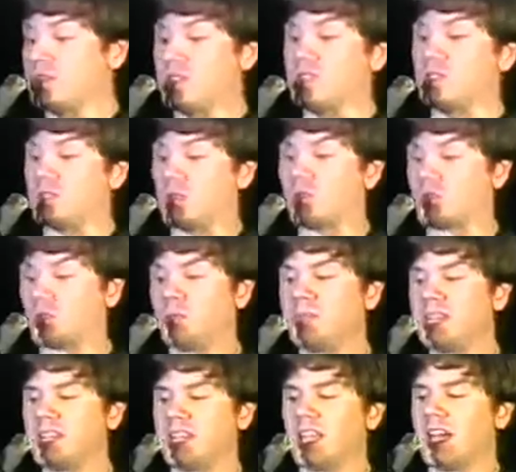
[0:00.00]
and social
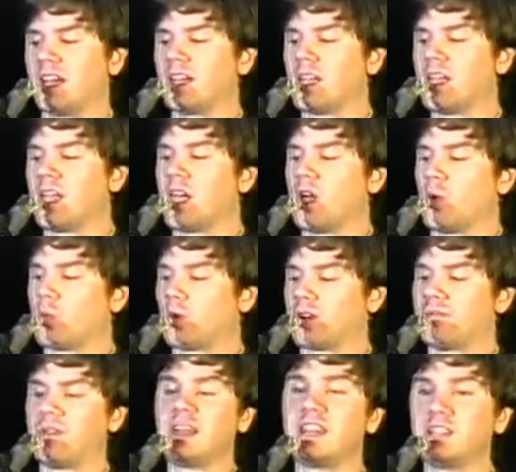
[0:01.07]
media, we're
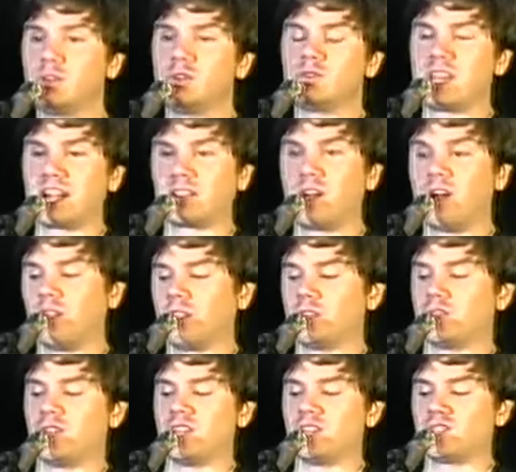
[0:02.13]
inventing new
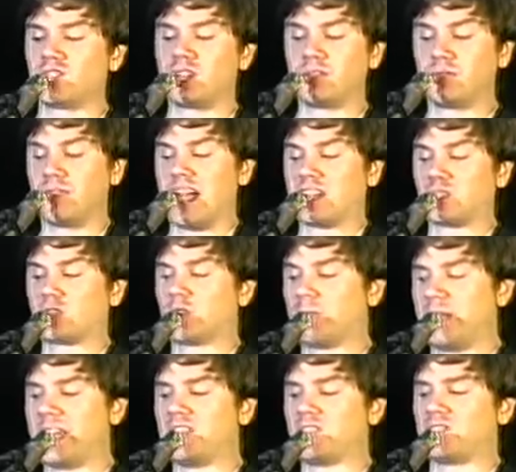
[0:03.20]
technologies at a faster
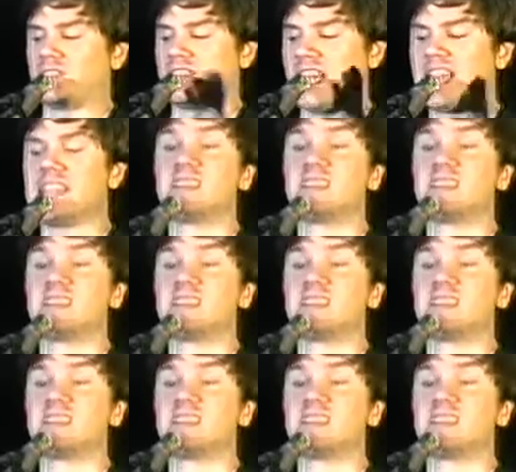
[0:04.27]
pace than any